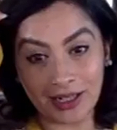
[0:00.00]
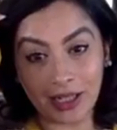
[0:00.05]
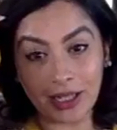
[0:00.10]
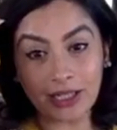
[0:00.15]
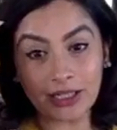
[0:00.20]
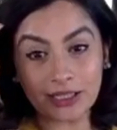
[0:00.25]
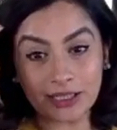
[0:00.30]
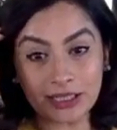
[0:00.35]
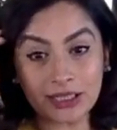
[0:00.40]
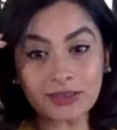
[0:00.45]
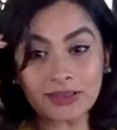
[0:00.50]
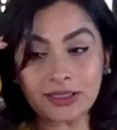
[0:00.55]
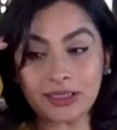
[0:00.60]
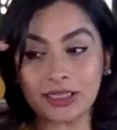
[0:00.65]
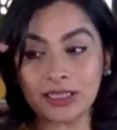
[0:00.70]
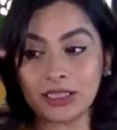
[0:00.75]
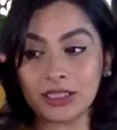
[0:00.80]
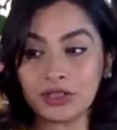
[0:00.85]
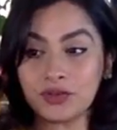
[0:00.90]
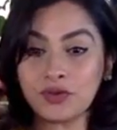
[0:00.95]
Like,
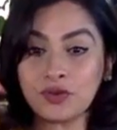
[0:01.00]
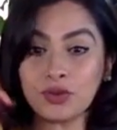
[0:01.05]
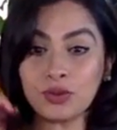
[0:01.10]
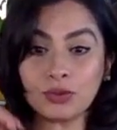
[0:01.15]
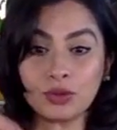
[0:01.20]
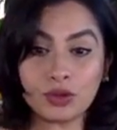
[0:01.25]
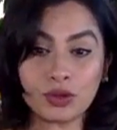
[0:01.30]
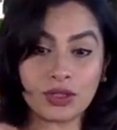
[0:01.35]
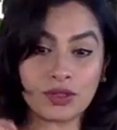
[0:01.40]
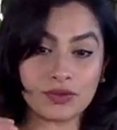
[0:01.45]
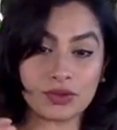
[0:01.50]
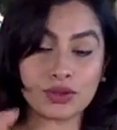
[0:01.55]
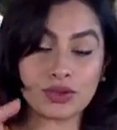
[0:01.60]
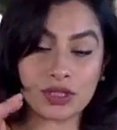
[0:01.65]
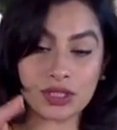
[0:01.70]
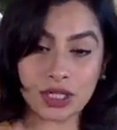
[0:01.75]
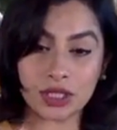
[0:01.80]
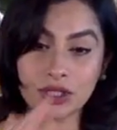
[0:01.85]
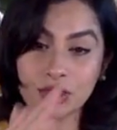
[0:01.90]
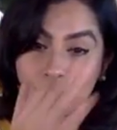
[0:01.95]
seriously, this full moon gives you
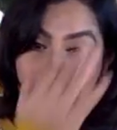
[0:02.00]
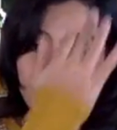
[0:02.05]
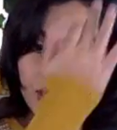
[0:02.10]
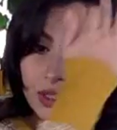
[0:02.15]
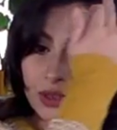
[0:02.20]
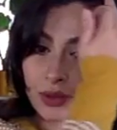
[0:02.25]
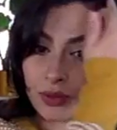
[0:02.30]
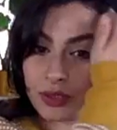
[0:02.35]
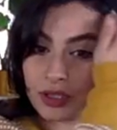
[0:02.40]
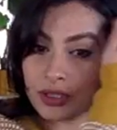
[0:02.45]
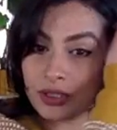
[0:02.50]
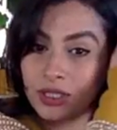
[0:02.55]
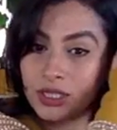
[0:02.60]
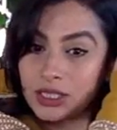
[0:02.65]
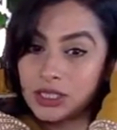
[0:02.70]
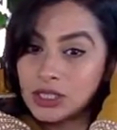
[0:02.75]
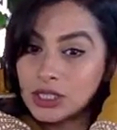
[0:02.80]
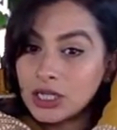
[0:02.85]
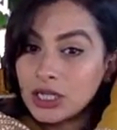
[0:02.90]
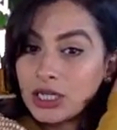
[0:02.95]
such a wicked
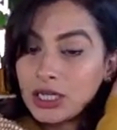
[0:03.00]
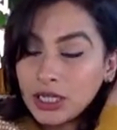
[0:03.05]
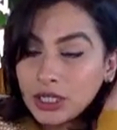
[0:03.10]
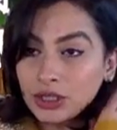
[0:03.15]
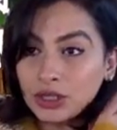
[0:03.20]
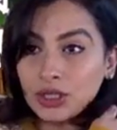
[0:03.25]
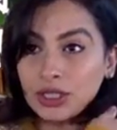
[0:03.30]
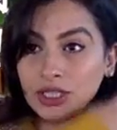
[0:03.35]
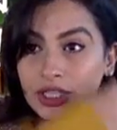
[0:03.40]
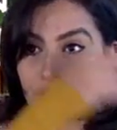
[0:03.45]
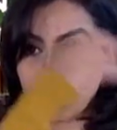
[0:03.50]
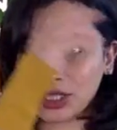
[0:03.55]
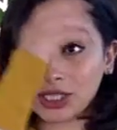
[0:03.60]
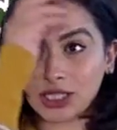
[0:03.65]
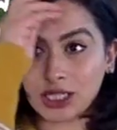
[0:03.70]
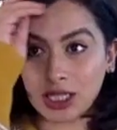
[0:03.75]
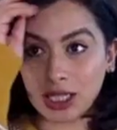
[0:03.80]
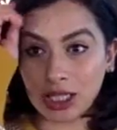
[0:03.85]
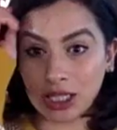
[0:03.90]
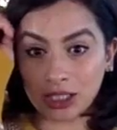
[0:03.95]
opportunity to literally just
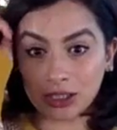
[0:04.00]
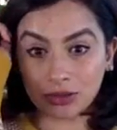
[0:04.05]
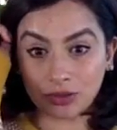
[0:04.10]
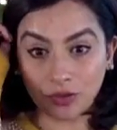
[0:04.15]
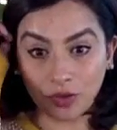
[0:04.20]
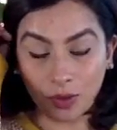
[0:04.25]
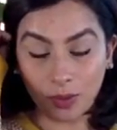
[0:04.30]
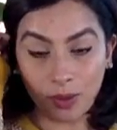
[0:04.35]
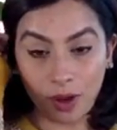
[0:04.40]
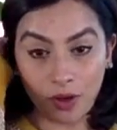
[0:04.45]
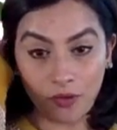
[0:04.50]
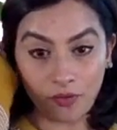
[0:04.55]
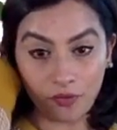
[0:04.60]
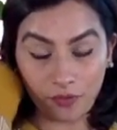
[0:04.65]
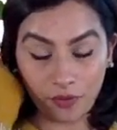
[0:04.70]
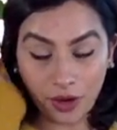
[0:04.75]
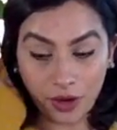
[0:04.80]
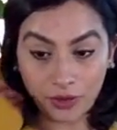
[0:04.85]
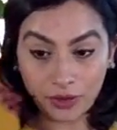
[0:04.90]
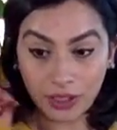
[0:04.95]
see things from a
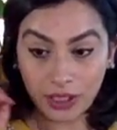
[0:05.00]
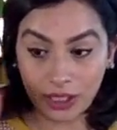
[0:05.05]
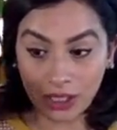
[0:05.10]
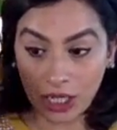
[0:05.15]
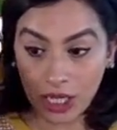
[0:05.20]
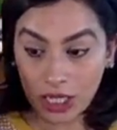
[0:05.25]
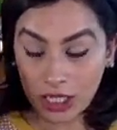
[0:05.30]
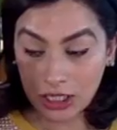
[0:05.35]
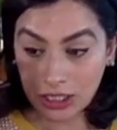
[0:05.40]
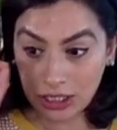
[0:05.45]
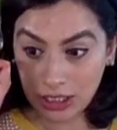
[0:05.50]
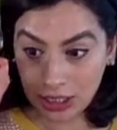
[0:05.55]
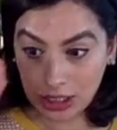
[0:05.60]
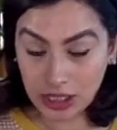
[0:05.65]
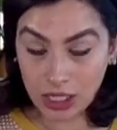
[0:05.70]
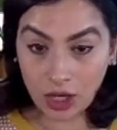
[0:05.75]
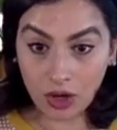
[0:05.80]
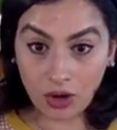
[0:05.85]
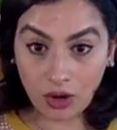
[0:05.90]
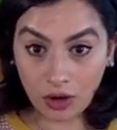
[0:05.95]
very
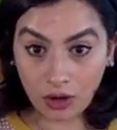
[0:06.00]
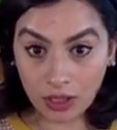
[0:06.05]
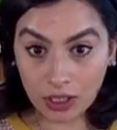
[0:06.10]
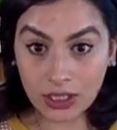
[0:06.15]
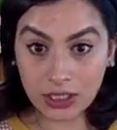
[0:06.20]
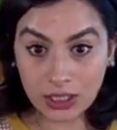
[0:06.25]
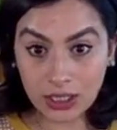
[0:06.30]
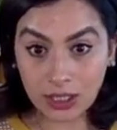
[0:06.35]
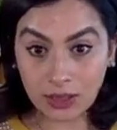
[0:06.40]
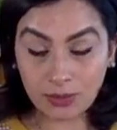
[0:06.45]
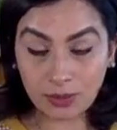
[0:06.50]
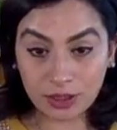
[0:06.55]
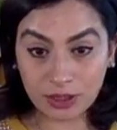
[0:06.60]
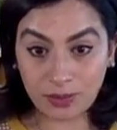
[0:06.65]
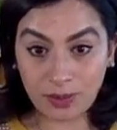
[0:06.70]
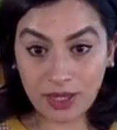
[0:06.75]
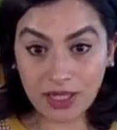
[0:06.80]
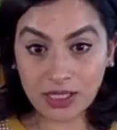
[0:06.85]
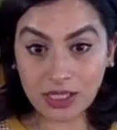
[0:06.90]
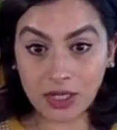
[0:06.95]
detail-oriented
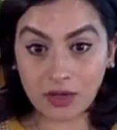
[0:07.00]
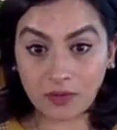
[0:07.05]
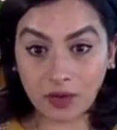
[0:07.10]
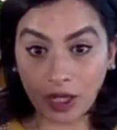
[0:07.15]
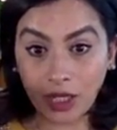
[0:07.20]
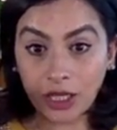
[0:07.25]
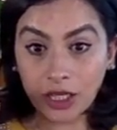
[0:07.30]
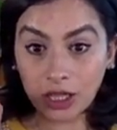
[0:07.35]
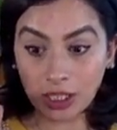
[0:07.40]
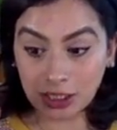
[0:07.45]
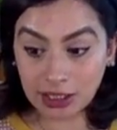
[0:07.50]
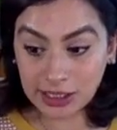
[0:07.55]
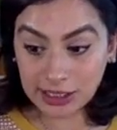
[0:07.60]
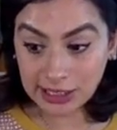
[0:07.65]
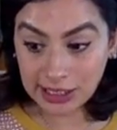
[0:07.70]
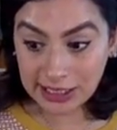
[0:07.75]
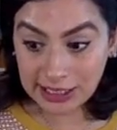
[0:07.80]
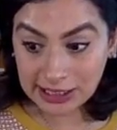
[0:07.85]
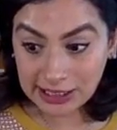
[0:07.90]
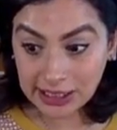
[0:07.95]
perspective. Like, this
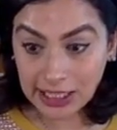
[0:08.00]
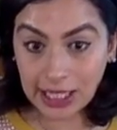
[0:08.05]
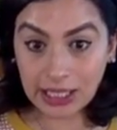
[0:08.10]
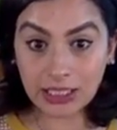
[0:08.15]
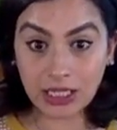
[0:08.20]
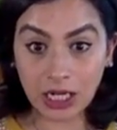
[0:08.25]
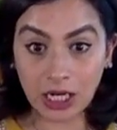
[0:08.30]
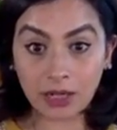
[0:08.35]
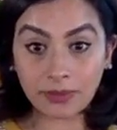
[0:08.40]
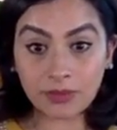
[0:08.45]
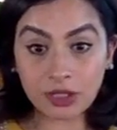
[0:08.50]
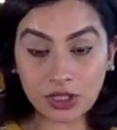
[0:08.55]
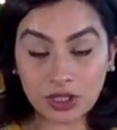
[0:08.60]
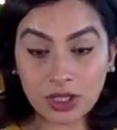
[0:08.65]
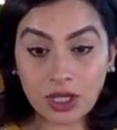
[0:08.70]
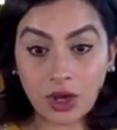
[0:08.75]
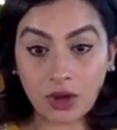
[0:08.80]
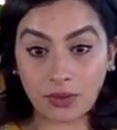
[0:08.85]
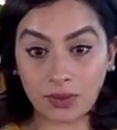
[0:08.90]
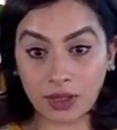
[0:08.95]
needs to get done, let me just
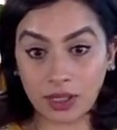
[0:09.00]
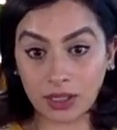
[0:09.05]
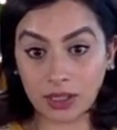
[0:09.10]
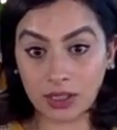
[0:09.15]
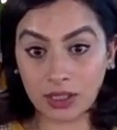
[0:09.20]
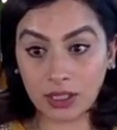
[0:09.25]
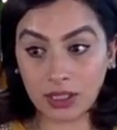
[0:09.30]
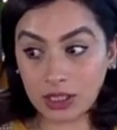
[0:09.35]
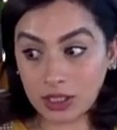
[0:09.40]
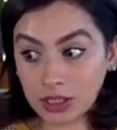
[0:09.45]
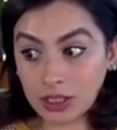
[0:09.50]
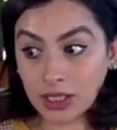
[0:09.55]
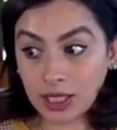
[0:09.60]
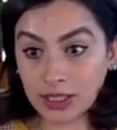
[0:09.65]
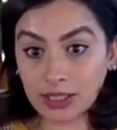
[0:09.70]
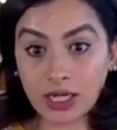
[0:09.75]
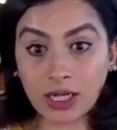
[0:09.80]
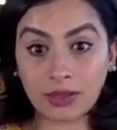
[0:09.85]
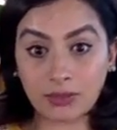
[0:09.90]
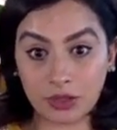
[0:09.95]
get on with it. It needs to
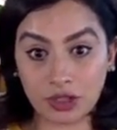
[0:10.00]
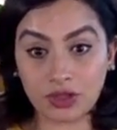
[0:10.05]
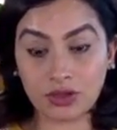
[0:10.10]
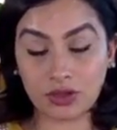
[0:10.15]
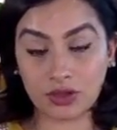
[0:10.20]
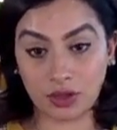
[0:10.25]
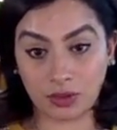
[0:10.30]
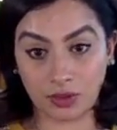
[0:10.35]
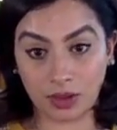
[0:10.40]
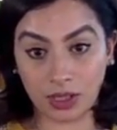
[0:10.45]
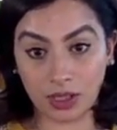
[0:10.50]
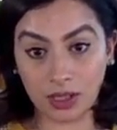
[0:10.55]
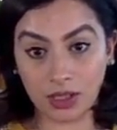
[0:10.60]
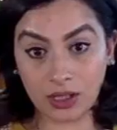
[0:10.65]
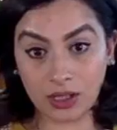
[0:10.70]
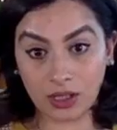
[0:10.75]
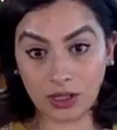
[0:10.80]
get done, let me just do it.